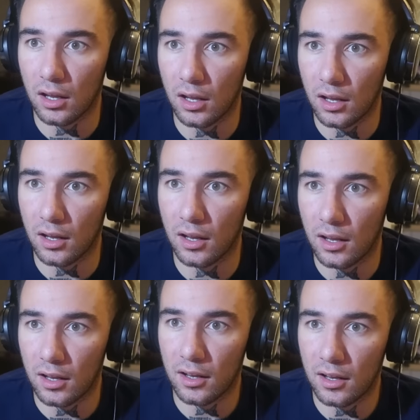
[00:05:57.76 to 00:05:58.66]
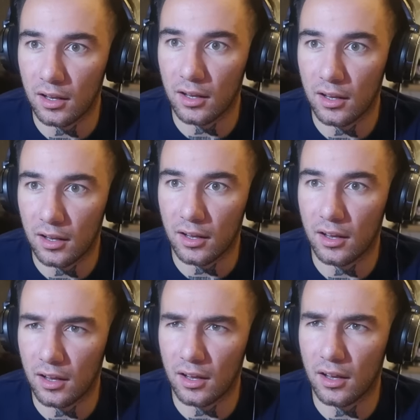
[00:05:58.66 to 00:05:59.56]

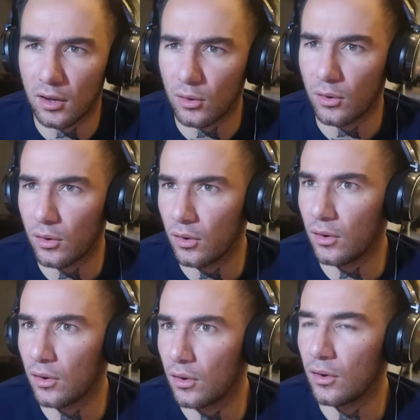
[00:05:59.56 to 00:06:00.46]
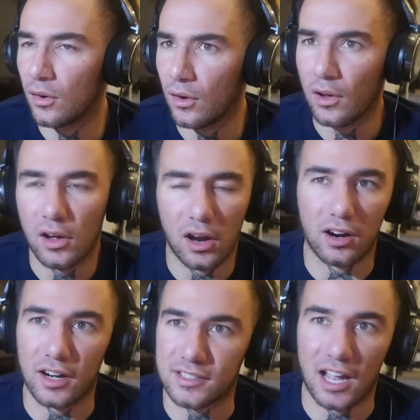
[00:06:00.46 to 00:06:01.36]

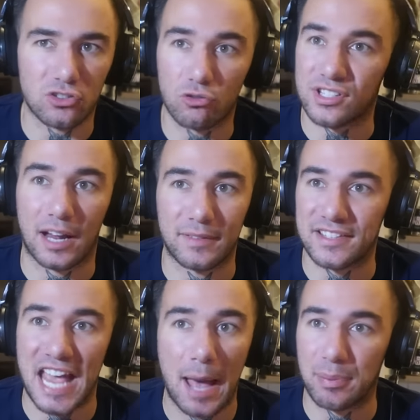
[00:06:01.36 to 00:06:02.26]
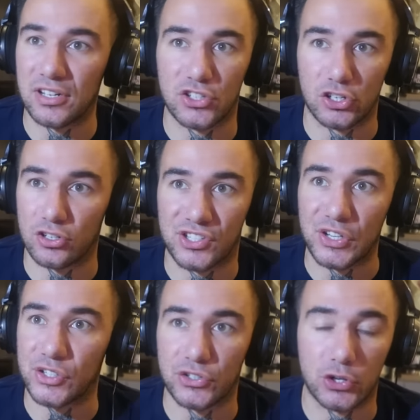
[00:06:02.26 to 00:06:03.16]
Alright, Tanjiro, it's time to tap into your
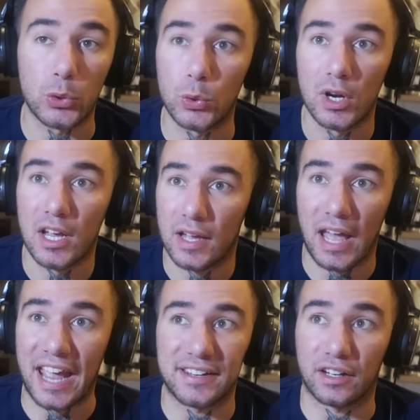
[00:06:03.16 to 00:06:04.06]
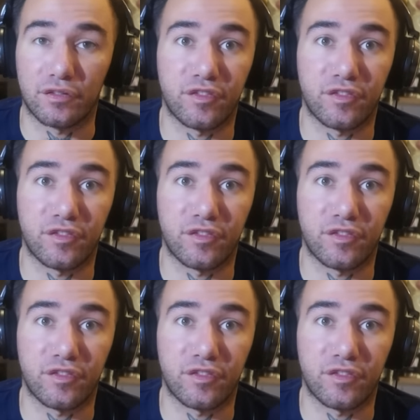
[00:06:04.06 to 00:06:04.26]
season two ending